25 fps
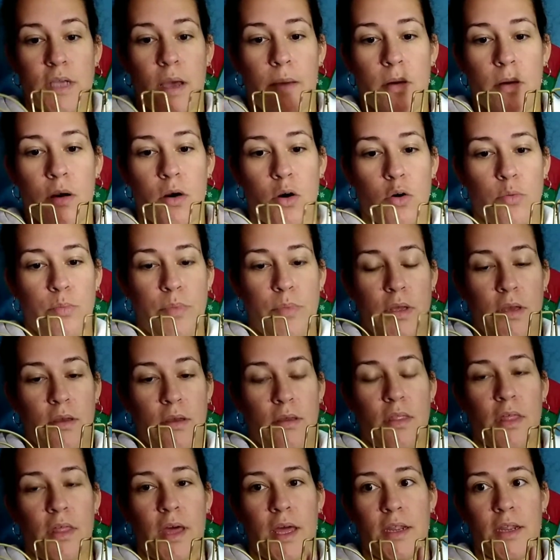I'm
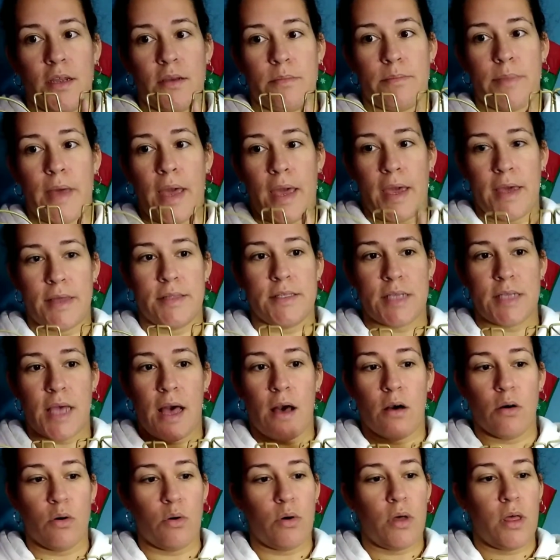hoping that it pans
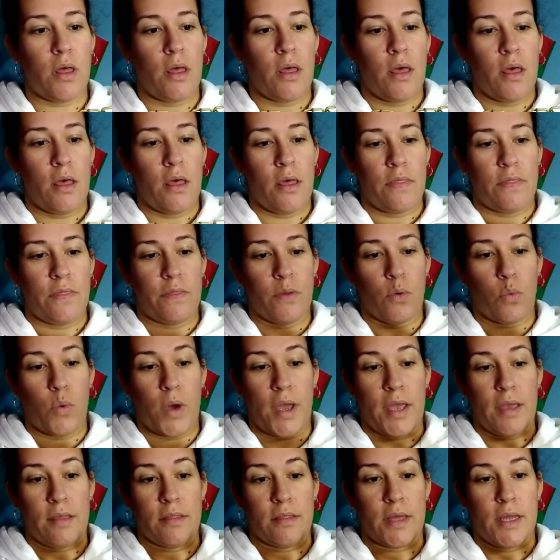out the
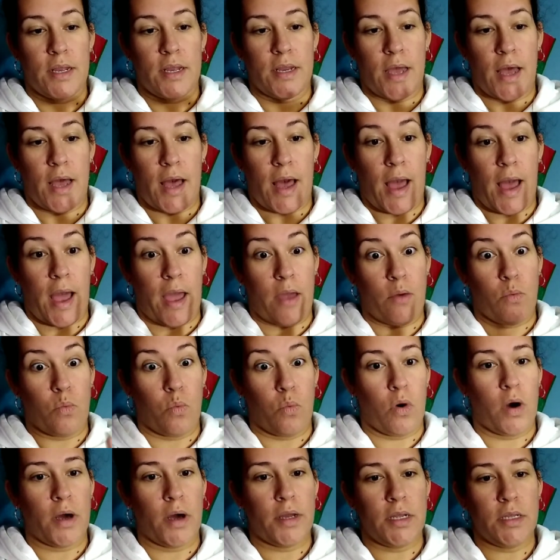way that I
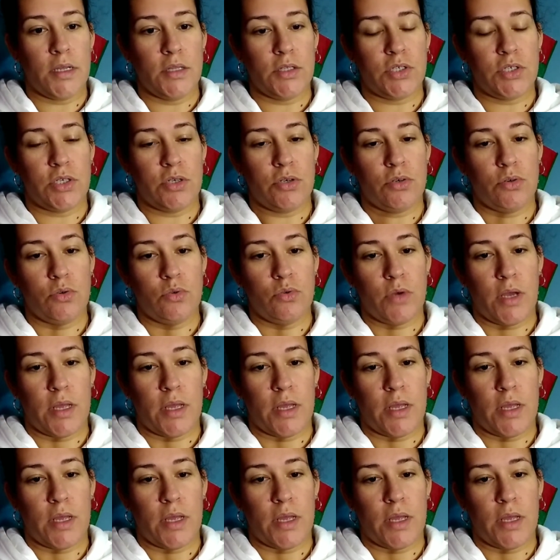want it to.